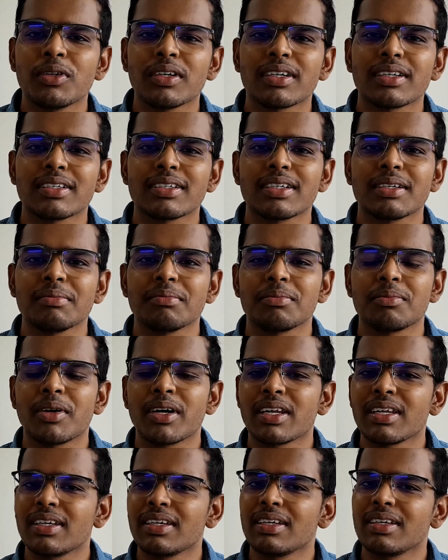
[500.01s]
and I'm
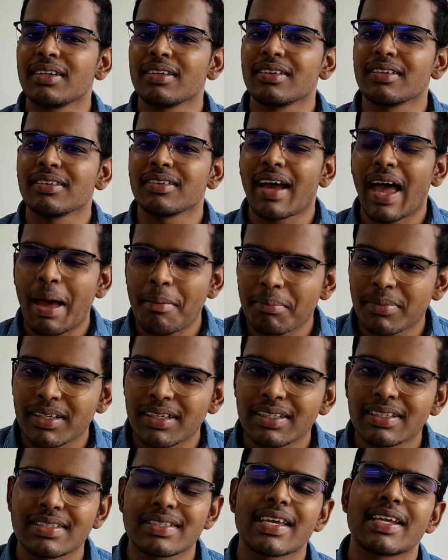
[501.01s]
pretty
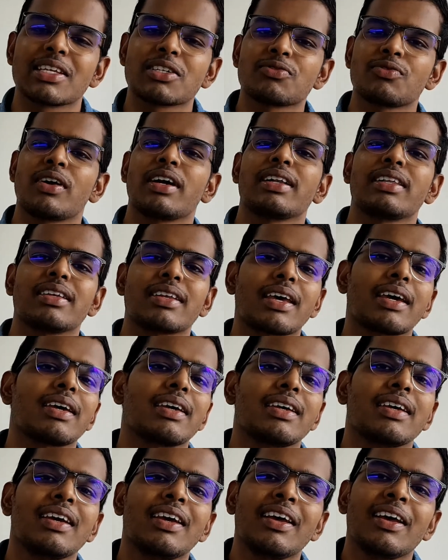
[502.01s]
happy and satisfied that
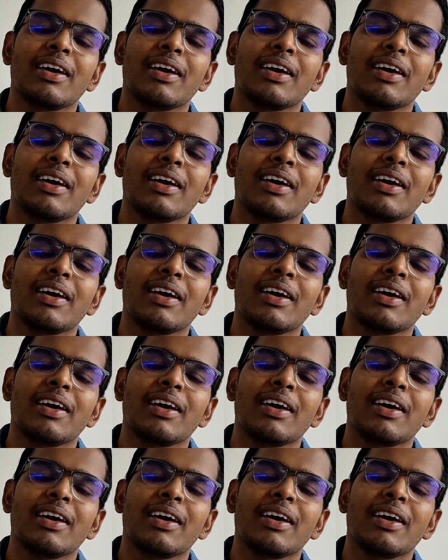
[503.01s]
I